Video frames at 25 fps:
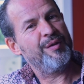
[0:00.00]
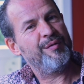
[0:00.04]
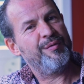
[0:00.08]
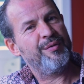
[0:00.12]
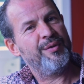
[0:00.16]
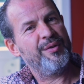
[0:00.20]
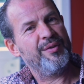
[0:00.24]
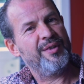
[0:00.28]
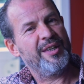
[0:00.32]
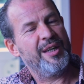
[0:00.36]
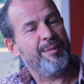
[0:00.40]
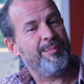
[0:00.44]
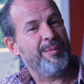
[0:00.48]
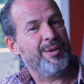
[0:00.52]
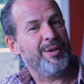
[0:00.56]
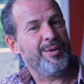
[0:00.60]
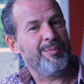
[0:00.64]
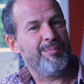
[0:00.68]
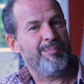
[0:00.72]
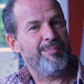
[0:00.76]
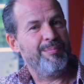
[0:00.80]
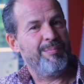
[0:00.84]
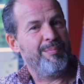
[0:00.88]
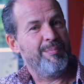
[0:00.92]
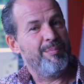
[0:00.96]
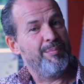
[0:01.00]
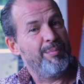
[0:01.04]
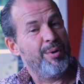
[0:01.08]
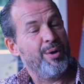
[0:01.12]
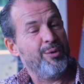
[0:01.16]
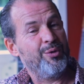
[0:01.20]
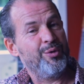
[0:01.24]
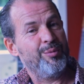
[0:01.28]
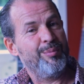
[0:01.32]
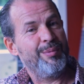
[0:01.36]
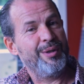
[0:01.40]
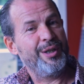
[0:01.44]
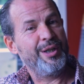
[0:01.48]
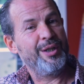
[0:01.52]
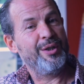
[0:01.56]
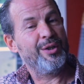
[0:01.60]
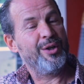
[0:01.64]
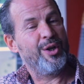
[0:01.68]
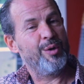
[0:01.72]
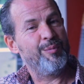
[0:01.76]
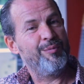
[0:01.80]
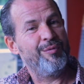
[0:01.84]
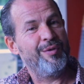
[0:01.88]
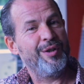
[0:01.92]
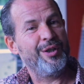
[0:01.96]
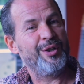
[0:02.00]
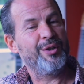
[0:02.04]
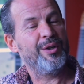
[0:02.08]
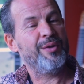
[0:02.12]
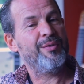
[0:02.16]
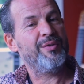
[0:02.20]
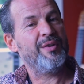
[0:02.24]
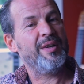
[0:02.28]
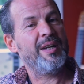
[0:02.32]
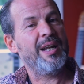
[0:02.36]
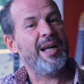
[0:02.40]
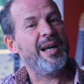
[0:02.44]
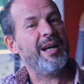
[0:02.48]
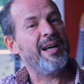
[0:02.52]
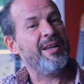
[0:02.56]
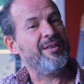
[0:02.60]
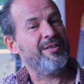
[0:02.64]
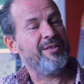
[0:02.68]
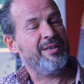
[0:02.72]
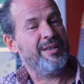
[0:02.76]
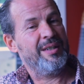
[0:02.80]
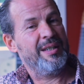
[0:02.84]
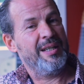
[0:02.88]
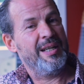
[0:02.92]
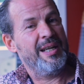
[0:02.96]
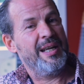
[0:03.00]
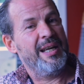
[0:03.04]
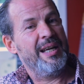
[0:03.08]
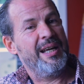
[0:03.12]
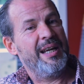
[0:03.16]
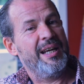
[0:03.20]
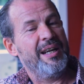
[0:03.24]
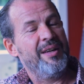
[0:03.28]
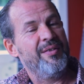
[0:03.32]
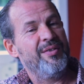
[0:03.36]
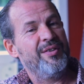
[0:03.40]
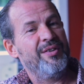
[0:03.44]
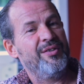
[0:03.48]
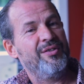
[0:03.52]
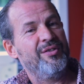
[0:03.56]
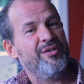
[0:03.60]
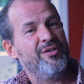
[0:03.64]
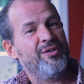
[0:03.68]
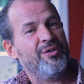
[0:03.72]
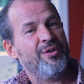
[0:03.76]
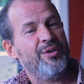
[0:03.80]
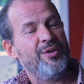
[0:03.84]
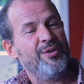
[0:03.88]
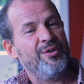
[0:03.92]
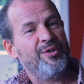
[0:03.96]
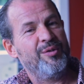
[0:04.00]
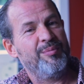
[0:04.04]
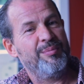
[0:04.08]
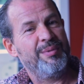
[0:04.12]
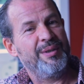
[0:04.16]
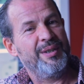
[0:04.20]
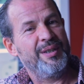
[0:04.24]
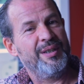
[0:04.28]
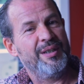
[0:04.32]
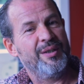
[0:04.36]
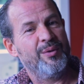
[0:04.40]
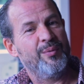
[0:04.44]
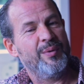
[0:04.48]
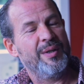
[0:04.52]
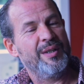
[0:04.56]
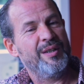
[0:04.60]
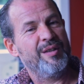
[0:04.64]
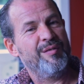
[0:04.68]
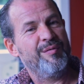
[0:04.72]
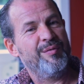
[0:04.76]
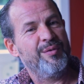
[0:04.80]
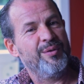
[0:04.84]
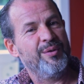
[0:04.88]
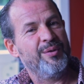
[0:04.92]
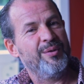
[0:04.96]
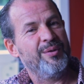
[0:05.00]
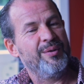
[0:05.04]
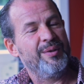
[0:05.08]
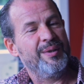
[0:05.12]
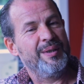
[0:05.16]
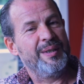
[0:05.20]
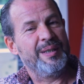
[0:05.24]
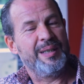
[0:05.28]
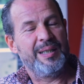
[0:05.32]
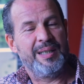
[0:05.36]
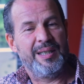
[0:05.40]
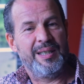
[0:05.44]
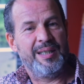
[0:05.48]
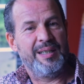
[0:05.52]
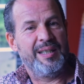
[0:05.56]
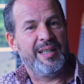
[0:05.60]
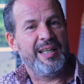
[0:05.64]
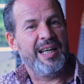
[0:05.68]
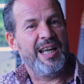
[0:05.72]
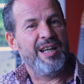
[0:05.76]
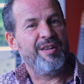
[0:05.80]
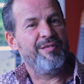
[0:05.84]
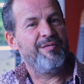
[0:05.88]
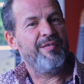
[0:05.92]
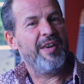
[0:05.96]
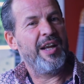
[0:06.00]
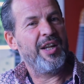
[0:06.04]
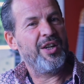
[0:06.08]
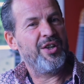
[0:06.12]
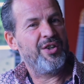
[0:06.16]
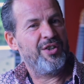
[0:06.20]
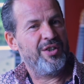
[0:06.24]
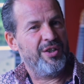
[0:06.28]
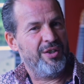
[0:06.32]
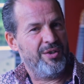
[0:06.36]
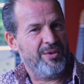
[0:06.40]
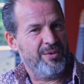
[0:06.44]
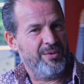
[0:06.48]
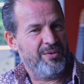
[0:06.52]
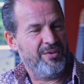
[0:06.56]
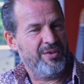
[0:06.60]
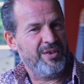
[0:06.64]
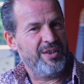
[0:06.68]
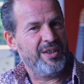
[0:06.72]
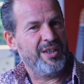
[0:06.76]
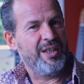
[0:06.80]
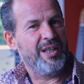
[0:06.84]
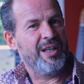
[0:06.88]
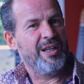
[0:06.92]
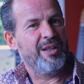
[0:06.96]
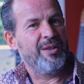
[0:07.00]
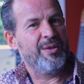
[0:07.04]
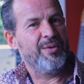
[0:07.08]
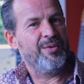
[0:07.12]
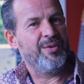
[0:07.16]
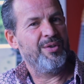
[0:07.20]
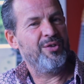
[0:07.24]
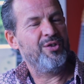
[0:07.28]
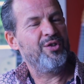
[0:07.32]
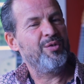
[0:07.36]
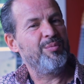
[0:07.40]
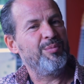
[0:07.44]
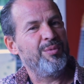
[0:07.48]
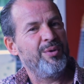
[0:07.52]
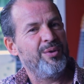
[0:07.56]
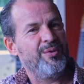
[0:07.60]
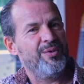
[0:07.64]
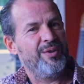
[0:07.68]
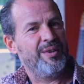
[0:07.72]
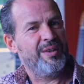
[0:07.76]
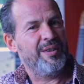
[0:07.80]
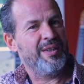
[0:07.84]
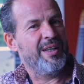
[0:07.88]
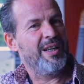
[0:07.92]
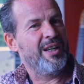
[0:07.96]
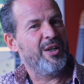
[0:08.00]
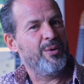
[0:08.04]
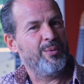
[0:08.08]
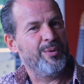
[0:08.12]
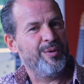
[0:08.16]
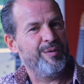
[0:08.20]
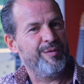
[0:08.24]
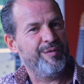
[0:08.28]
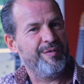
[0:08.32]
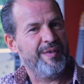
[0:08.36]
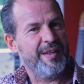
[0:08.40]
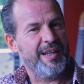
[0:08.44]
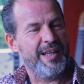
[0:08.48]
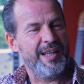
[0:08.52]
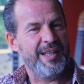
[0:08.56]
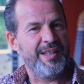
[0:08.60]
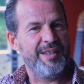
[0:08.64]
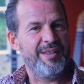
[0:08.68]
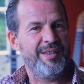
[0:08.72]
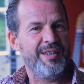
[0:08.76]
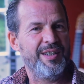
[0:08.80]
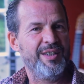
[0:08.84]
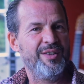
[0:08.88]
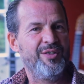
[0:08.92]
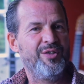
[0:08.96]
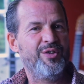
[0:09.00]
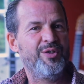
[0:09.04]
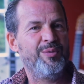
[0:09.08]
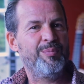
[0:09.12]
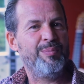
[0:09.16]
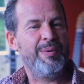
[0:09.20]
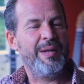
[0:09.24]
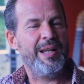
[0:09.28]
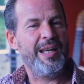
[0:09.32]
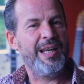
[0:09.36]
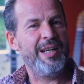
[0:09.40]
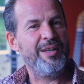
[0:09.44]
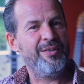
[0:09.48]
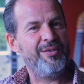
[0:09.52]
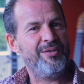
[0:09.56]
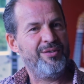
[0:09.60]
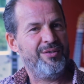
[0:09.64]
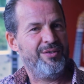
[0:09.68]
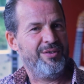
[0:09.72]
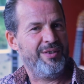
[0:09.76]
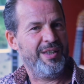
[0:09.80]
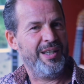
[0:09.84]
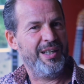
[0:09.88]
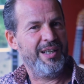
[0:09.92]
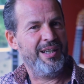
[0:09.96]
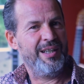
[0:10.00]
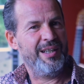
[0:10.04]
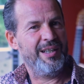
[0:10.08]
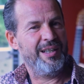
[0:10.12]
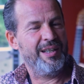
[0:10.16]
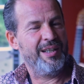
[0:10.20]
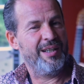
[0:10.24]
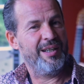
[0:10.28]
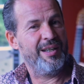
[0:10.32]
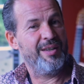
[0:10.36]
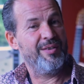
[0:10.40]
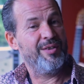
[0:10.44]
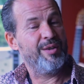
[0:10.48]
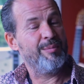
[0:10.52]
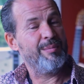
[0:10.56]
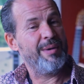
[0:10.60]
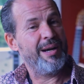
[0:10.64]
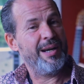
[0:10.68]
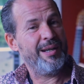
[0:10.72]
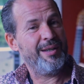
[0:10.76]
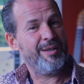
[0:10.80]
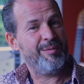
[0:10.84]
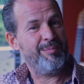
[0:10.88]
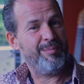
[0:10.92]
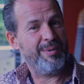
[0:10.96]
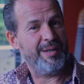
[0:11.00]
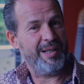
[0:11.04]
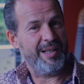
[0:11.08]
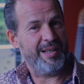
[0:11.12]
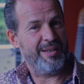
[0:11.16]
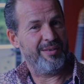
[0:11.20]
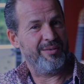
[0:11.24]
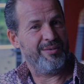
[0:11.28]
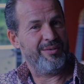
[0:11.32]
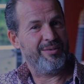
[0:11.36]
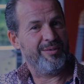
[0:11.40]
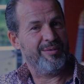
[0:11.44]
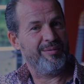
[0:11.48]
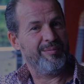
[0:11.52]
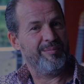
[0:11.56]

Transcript: for them, and possibly and hopefully not the last. And this is going to be a wonderful adventure to see how this music now will find its place in the marketplace.